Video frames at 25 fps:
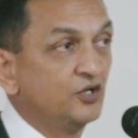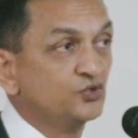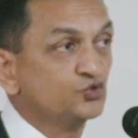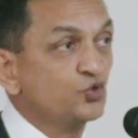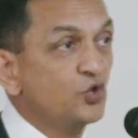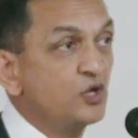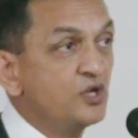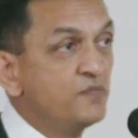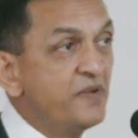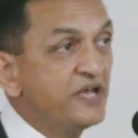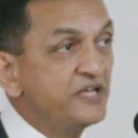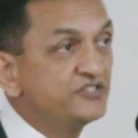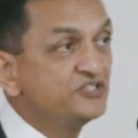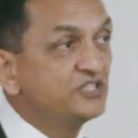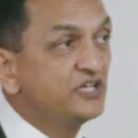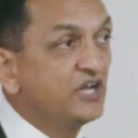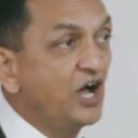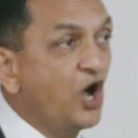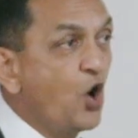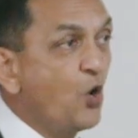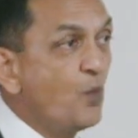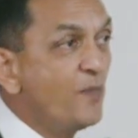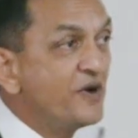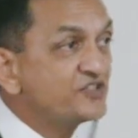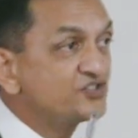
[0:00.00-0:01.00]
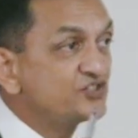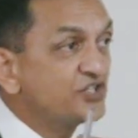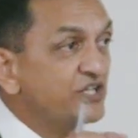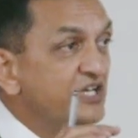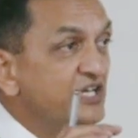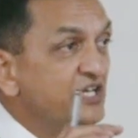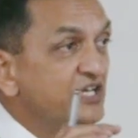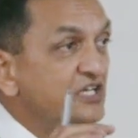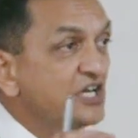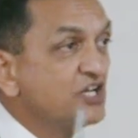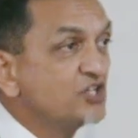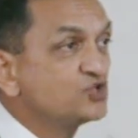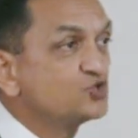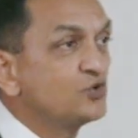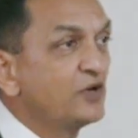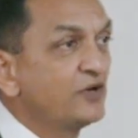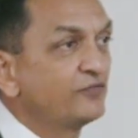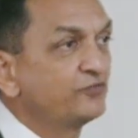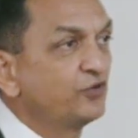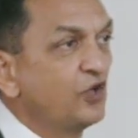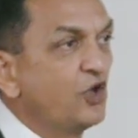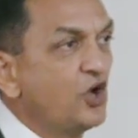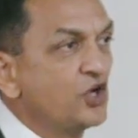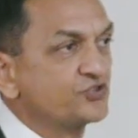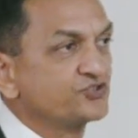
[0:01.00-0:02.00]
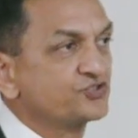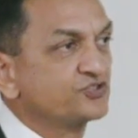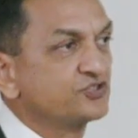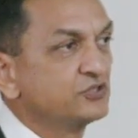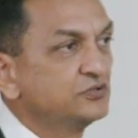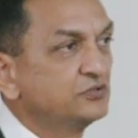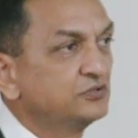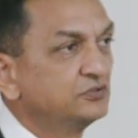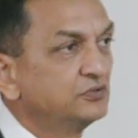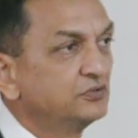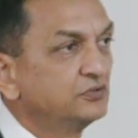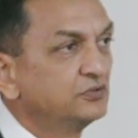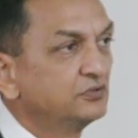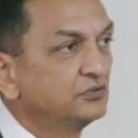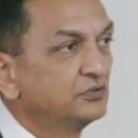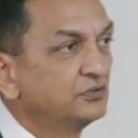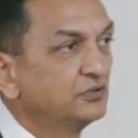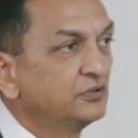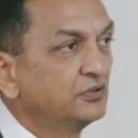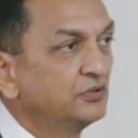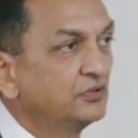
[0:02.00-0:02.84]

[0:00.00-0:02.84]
So imagine how much area you have lost.